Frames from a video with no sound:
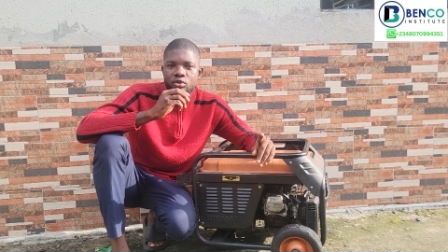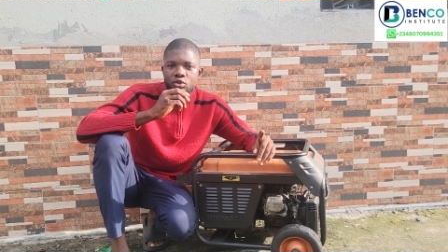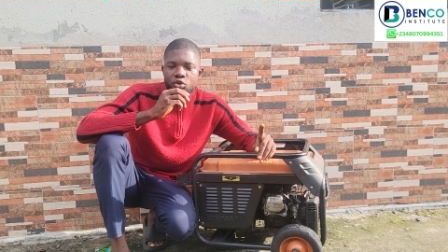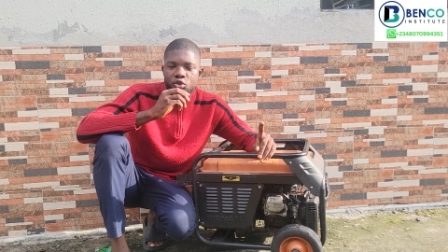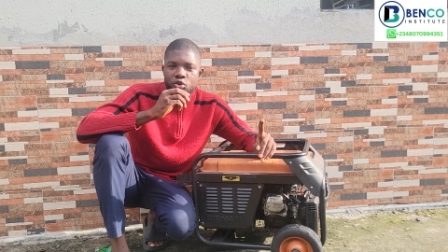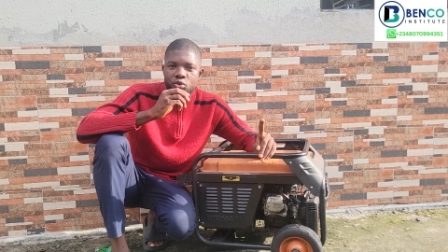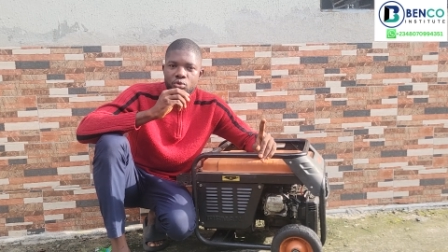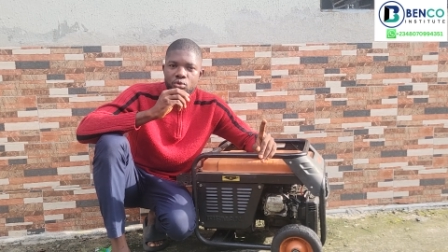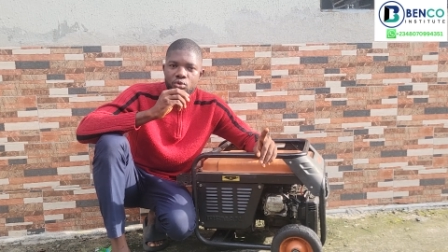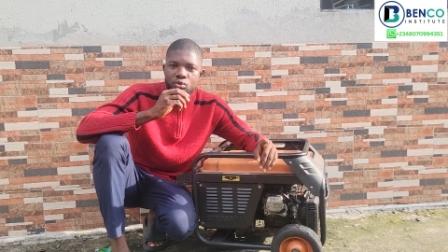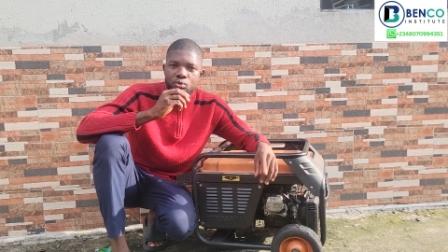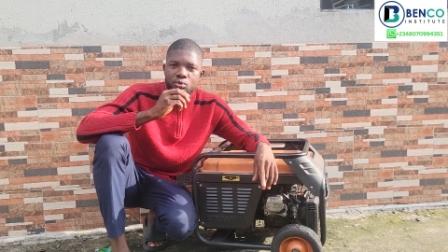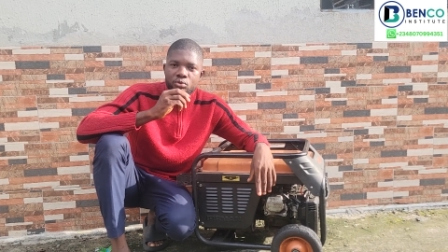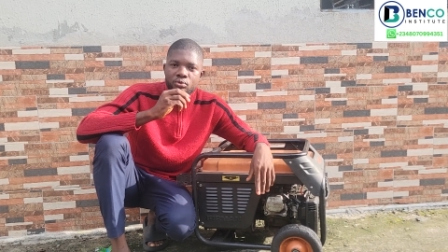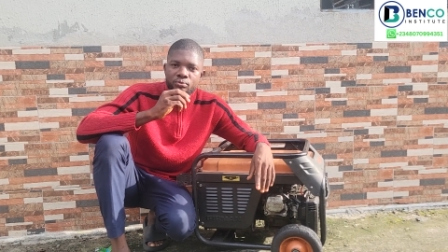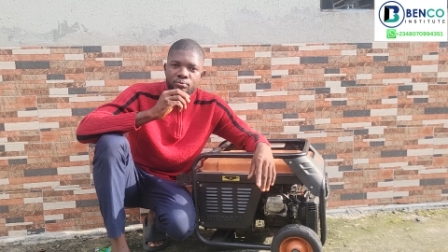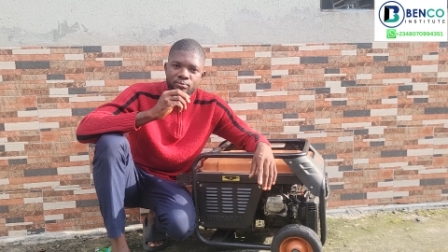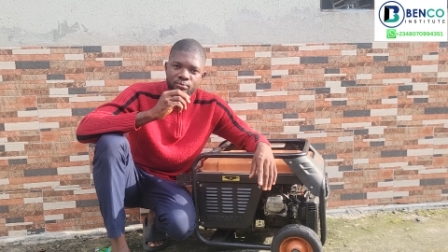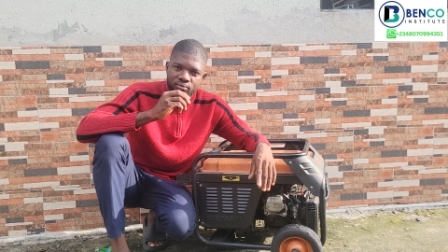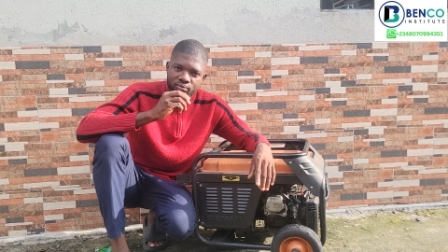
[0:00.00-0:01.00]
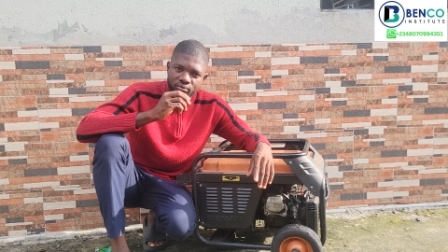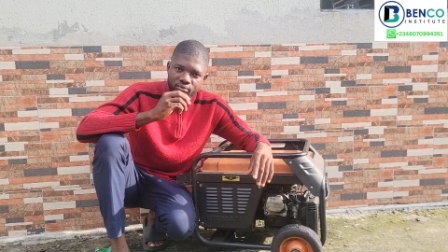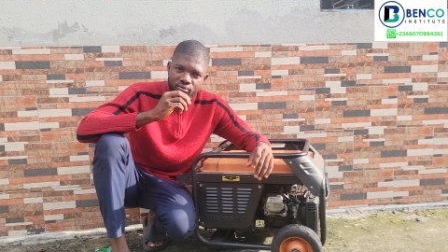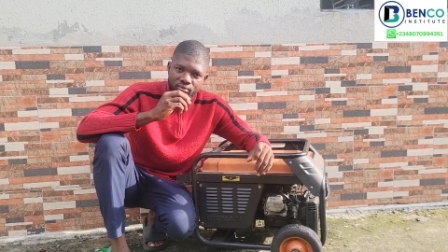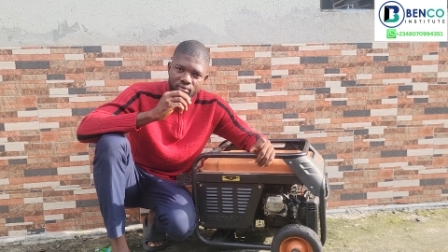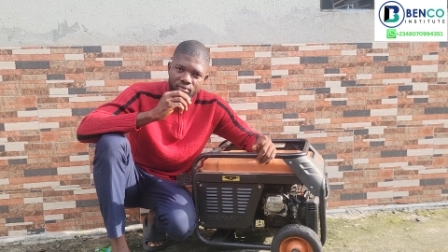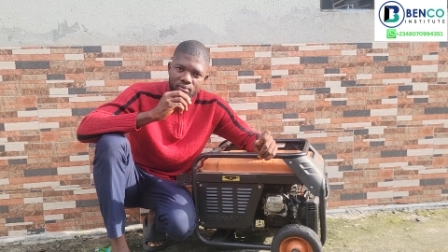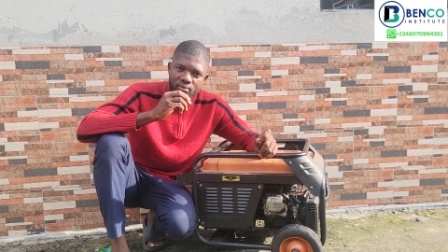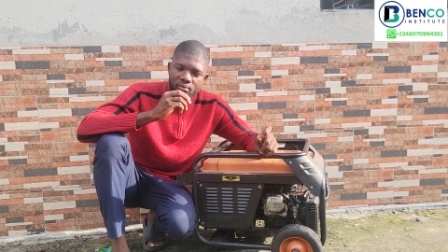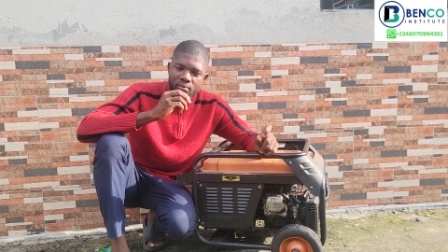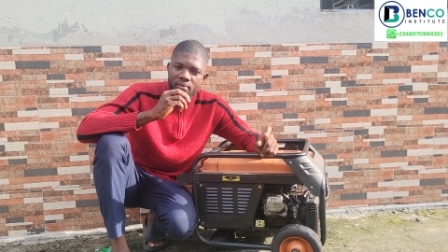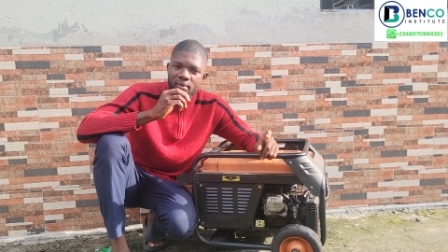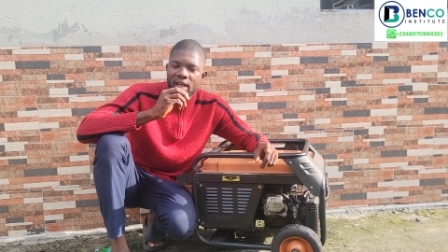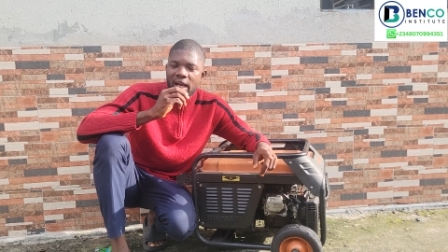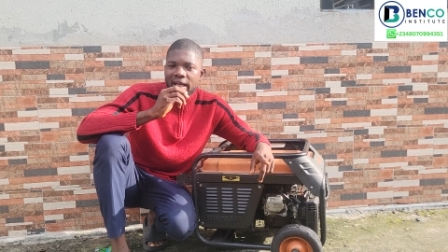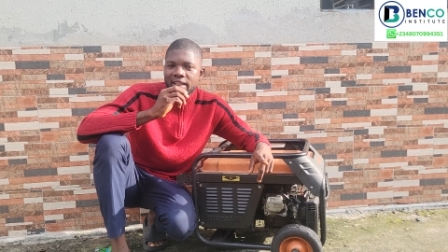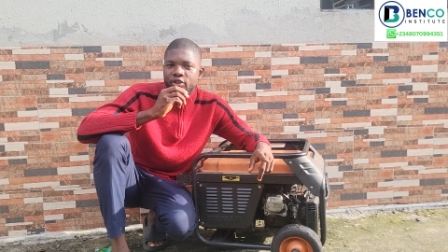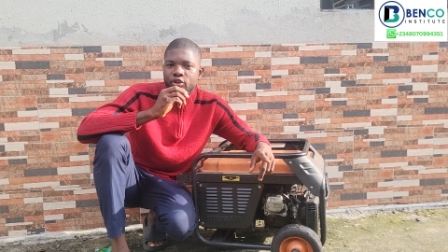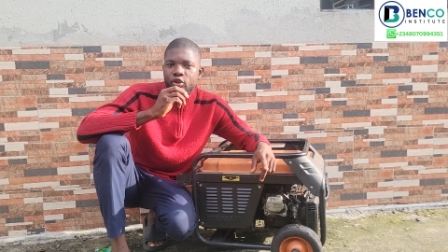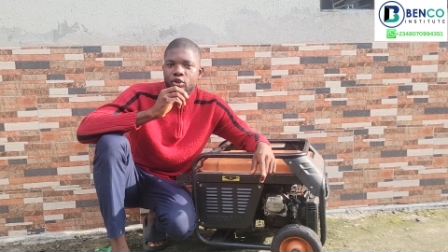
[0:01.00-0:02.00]
you should do,
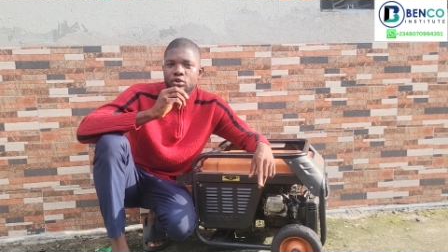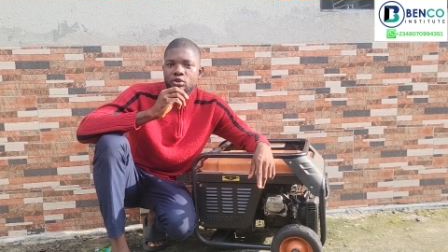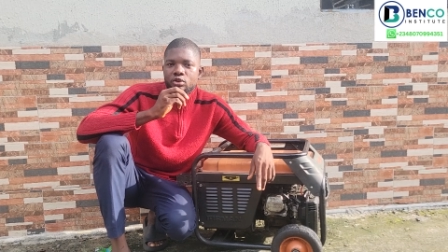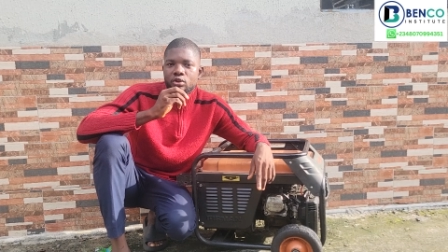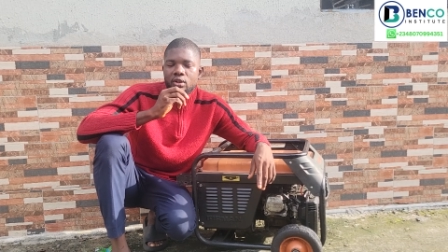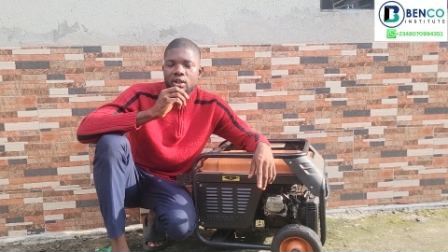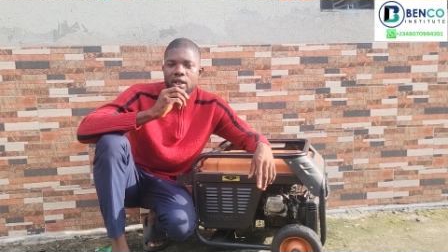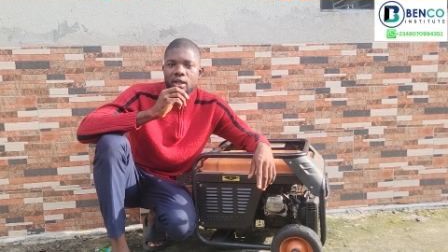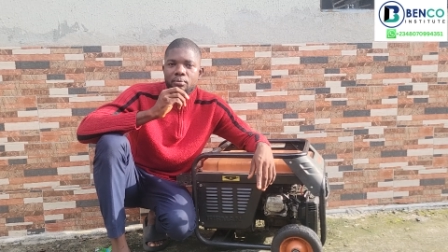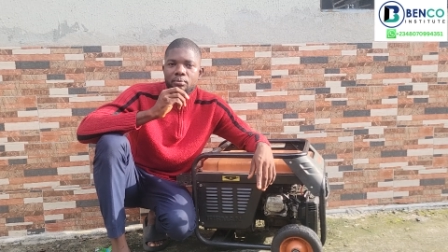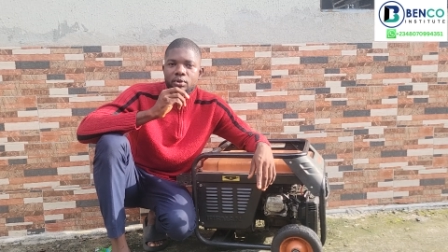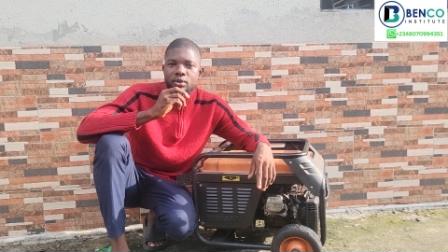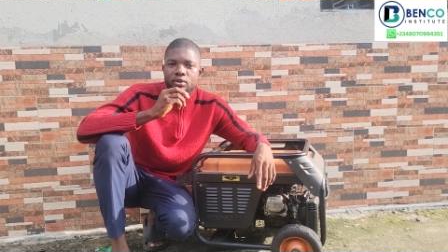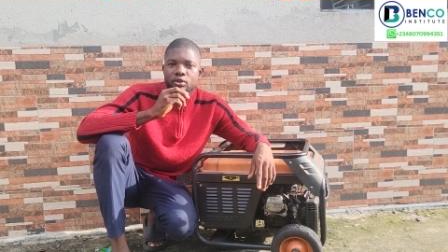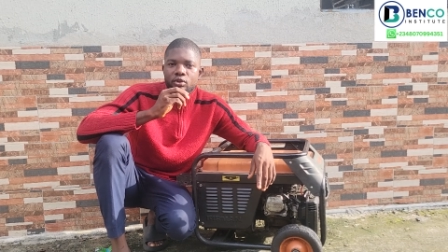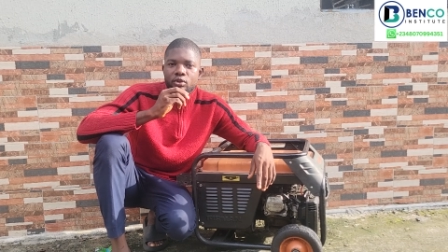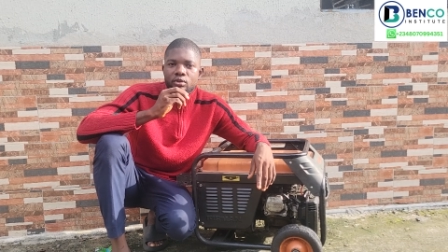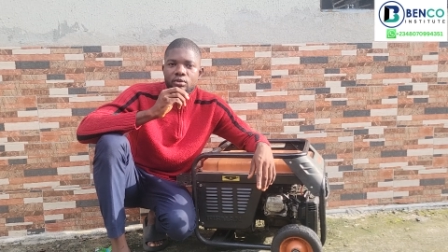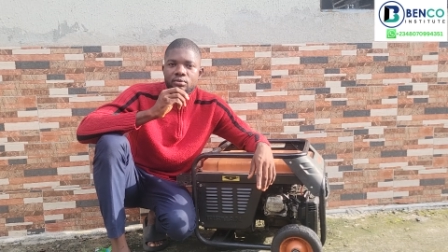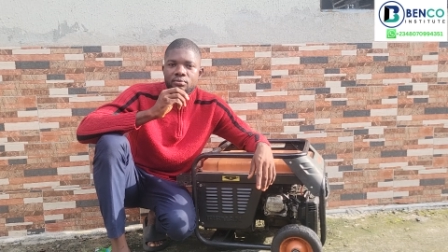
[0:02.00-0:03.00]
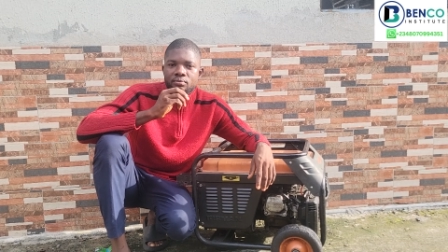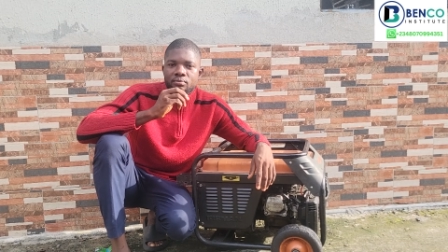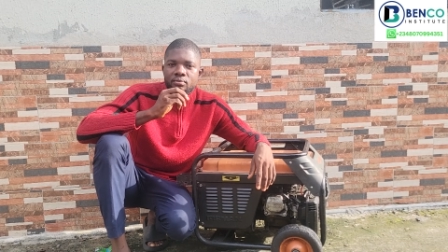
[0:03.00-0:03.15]
adjust your carburetor.